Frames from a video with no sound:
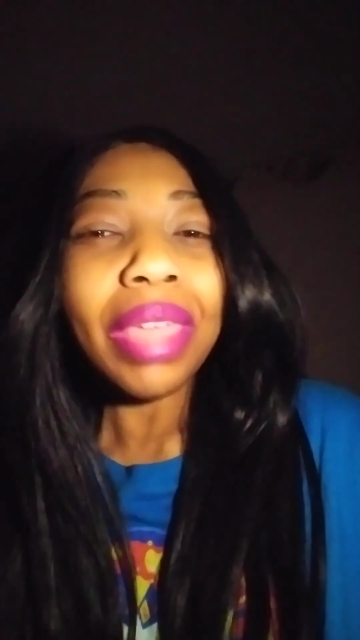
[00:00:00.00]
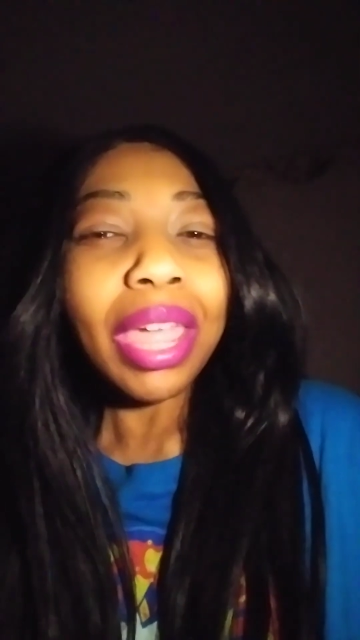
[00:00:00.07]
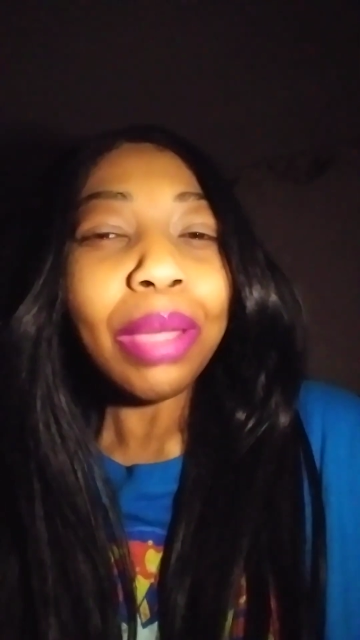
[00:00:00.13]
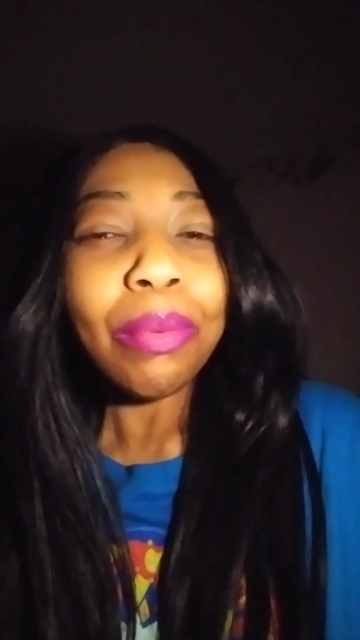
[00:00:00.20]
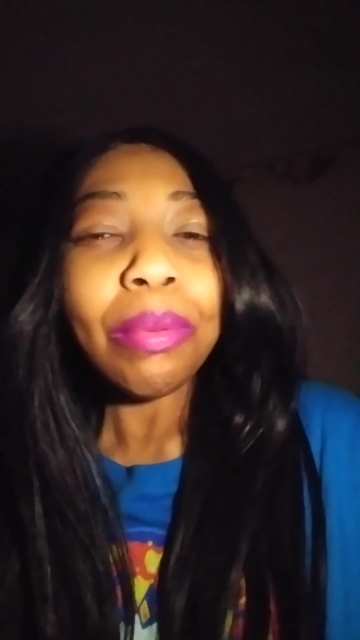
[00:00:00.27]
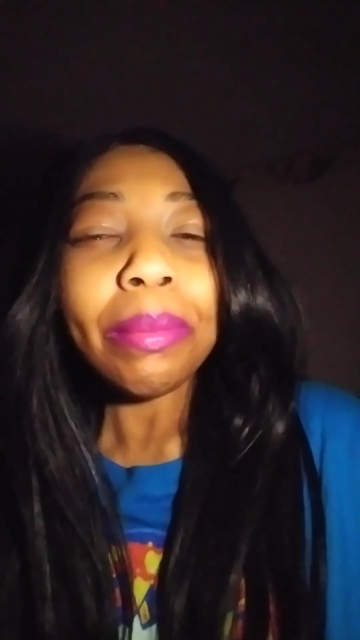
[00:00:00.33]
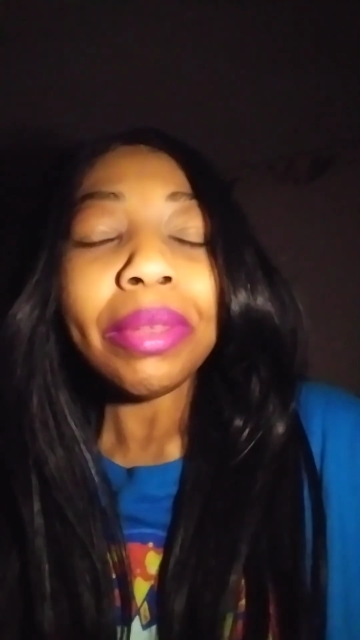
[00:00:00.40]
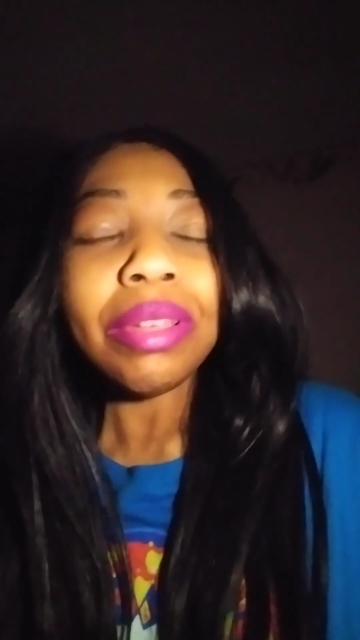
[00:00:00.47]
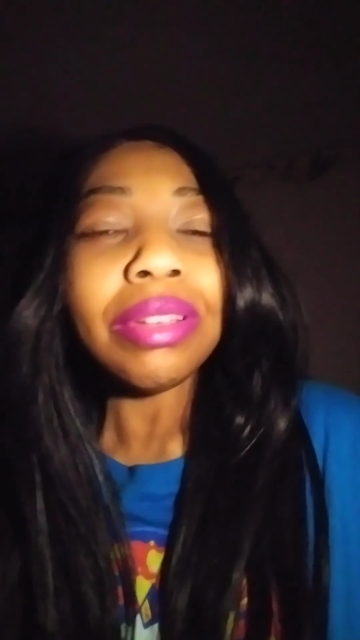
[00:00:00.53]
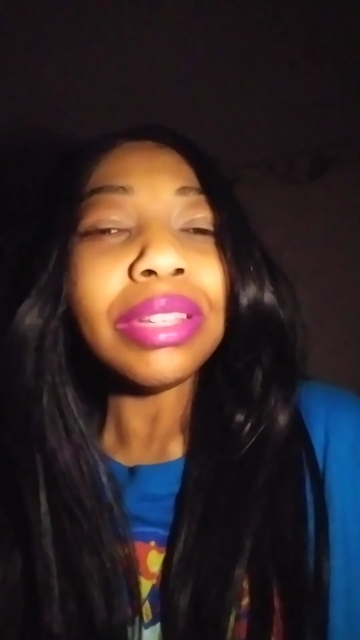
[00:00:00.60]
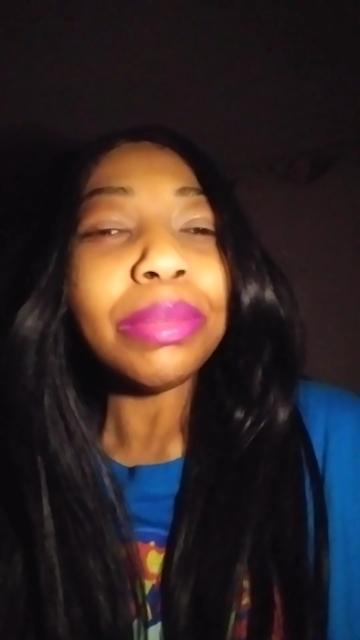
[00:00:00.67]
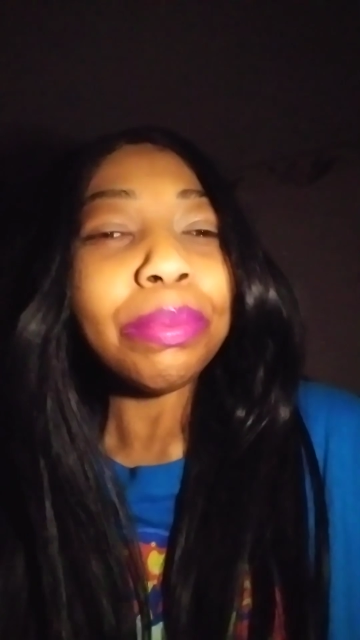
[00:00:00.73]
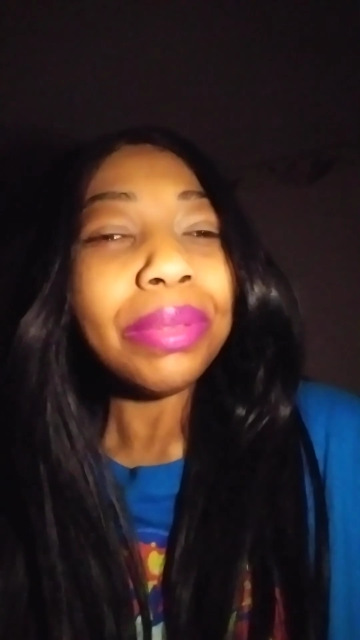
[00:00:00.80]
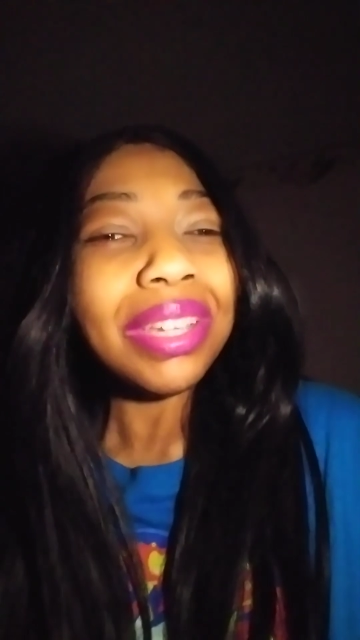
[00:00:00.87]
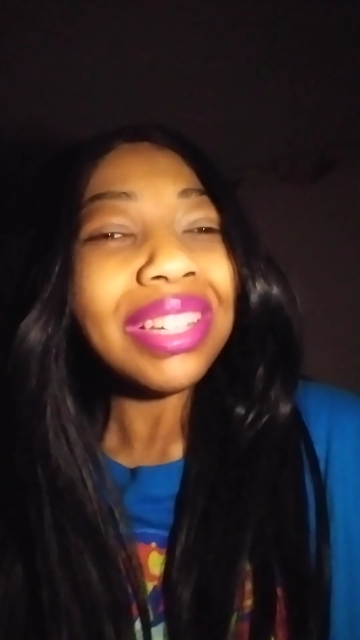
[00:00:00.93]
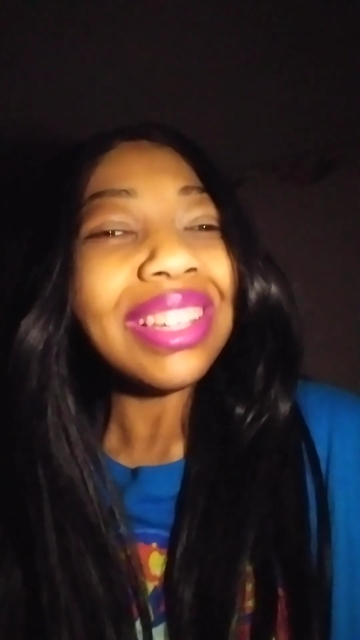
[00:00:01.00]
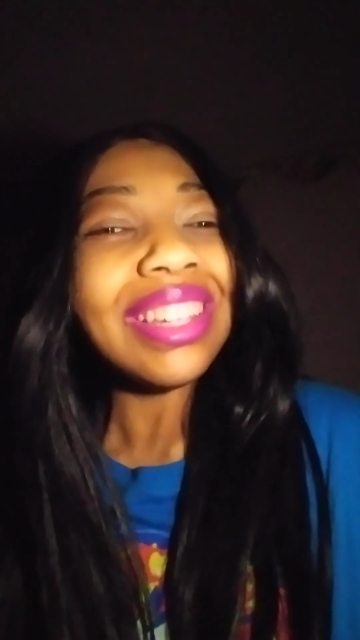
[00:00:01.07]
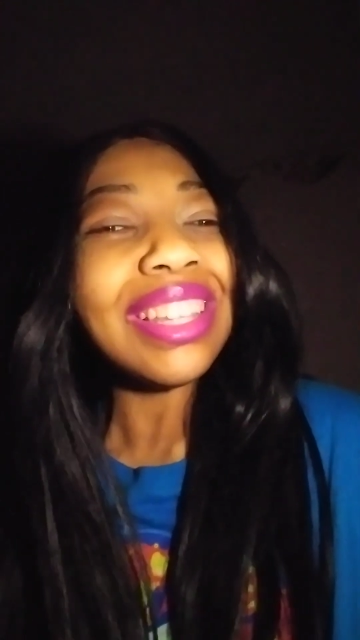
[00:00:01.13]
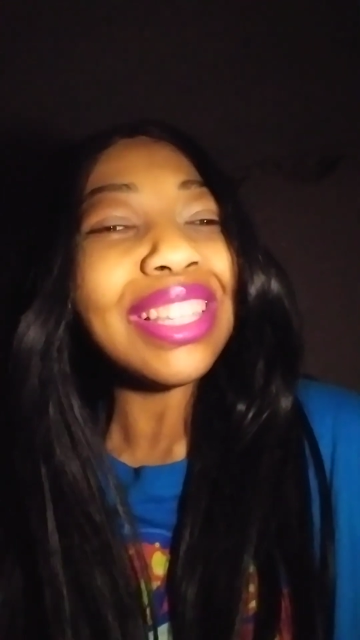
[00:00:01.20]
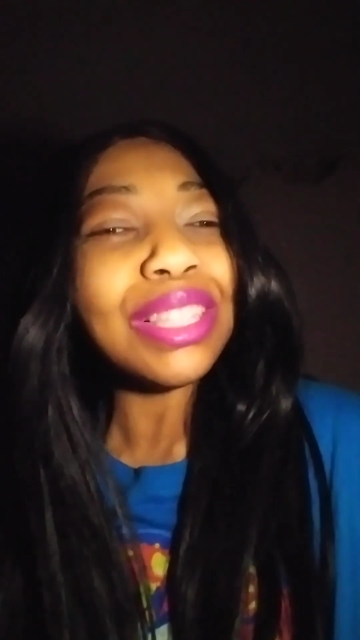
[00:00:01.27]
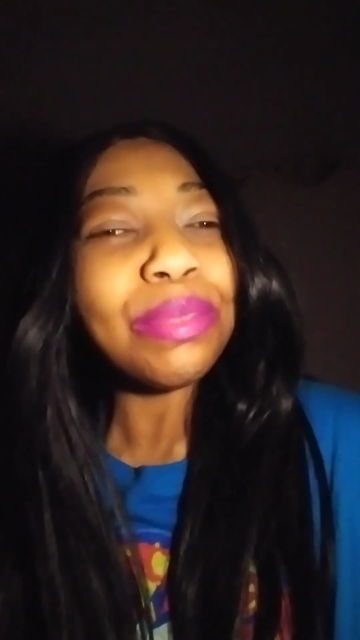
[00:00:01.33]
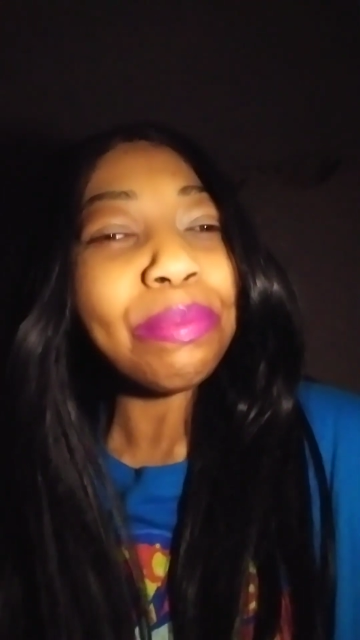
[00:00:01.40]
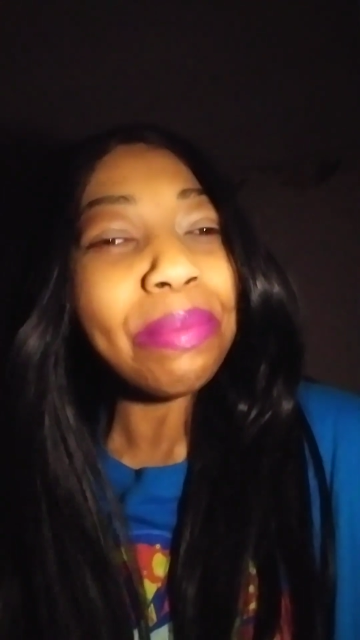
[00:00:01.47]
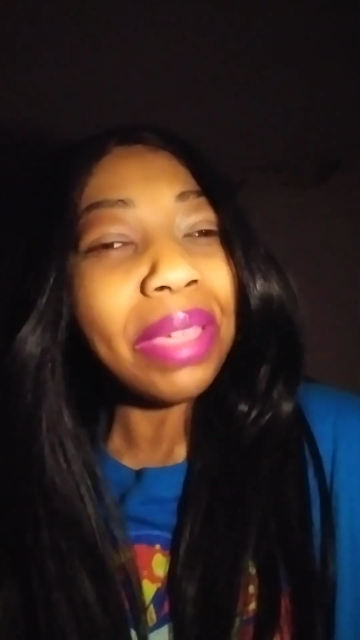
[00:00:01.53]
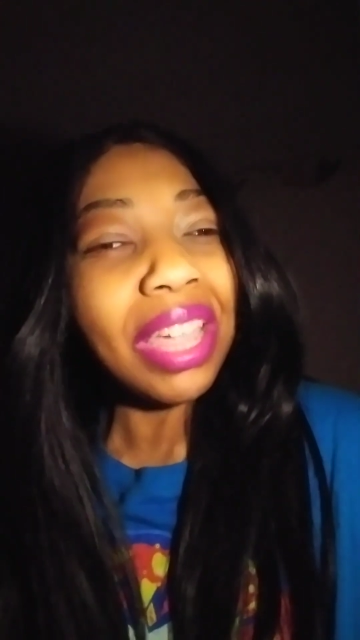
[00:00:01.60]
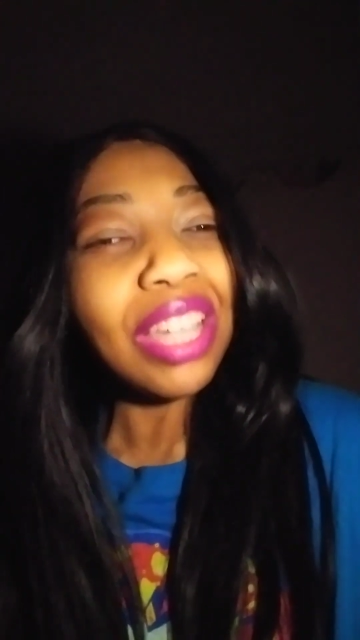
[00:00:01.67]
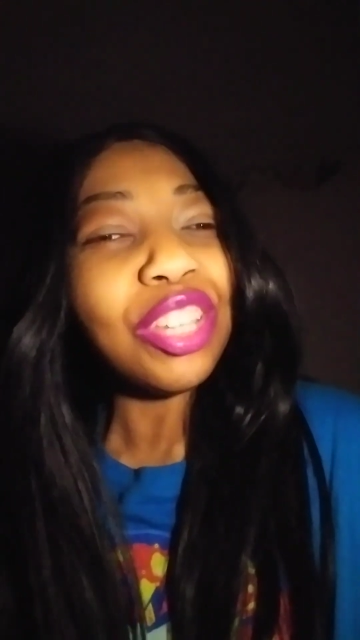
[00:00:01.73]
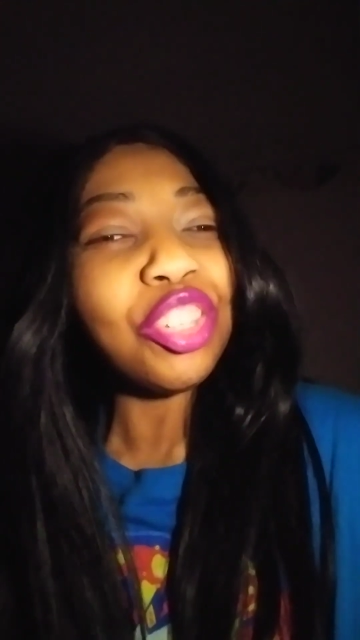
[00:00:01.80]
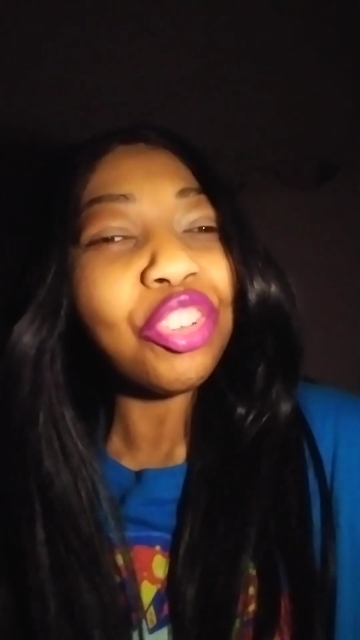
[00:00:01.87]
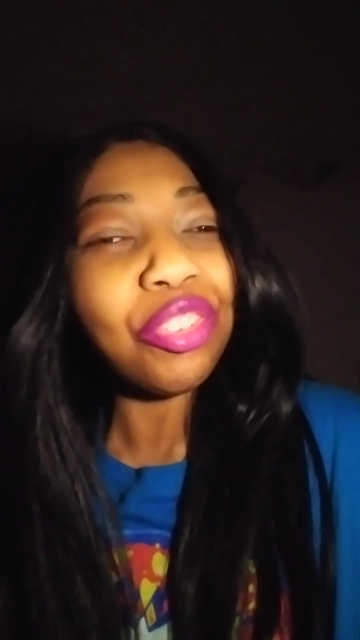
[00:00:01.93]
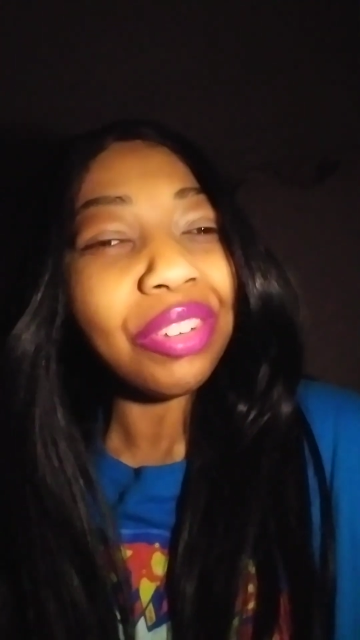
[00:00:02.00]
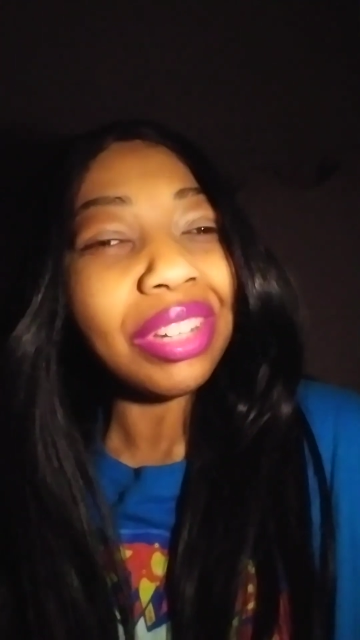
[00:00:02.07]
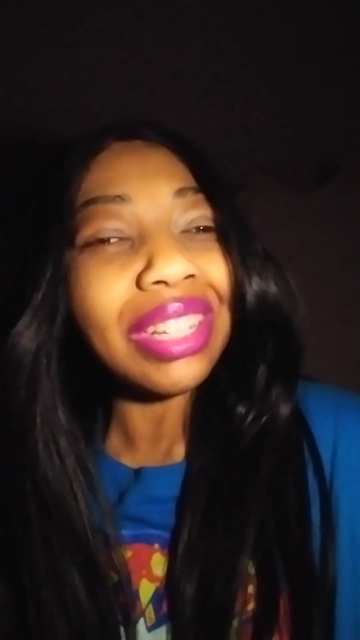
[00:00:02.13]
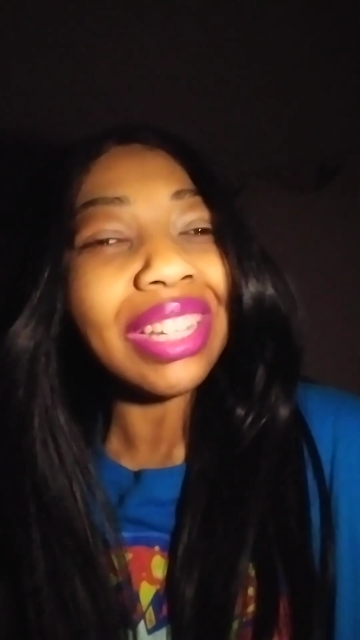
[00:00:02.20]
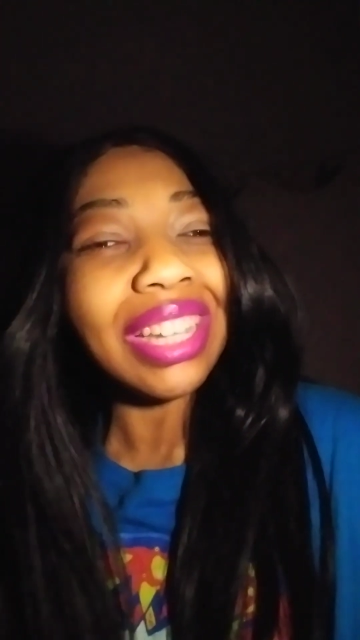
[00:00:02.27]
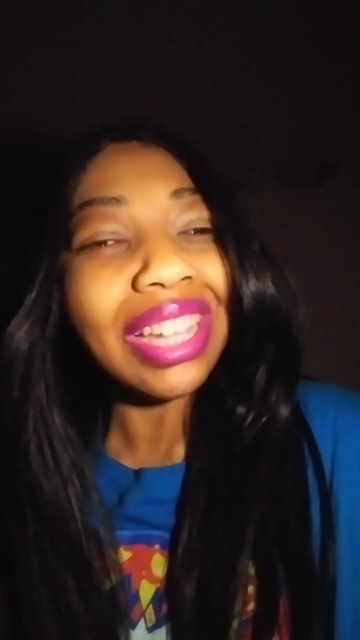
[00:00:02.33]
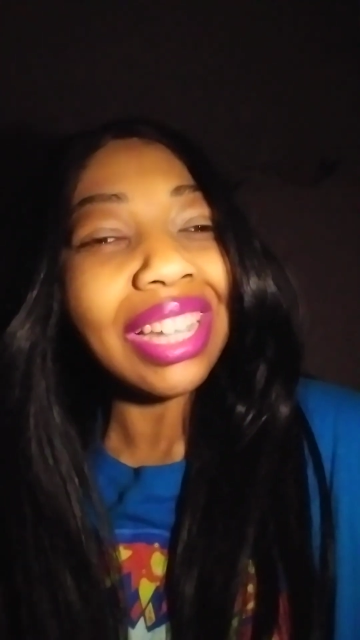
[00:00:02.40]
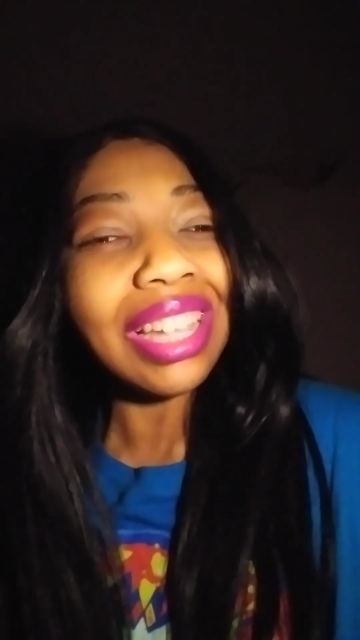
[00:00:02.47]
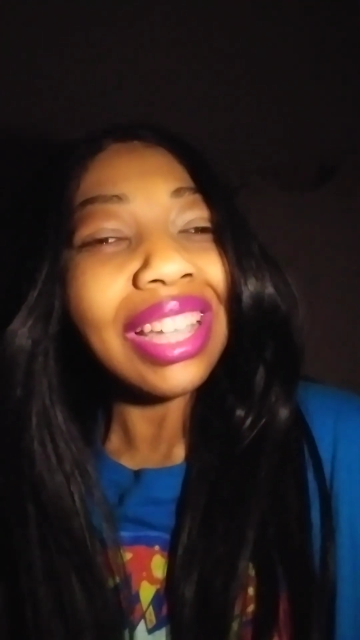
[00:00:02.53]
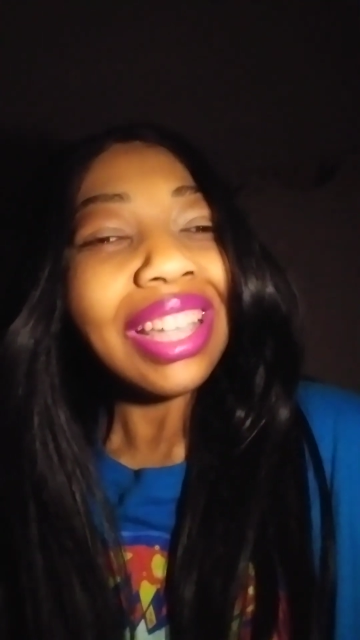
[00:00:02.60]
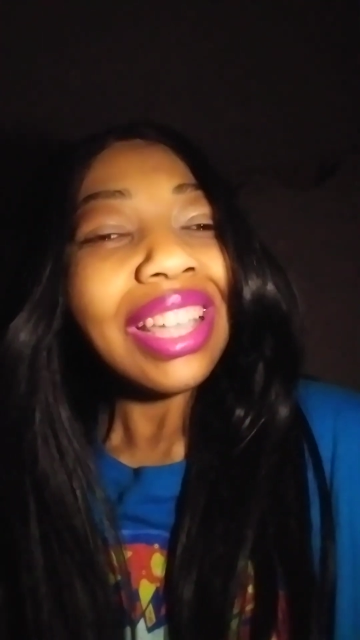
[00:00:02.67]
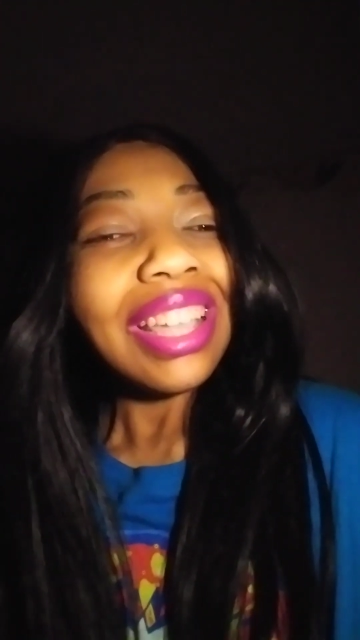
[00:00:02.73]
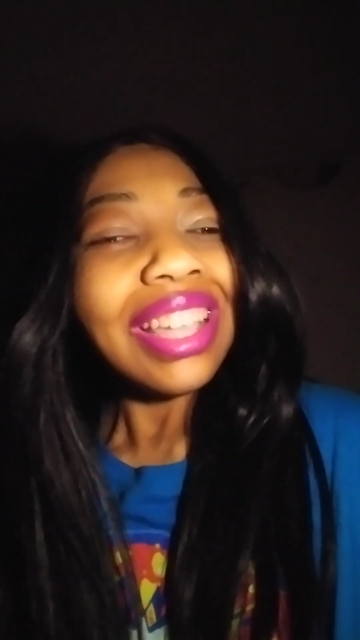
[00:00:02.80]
black women are depicted as matronly,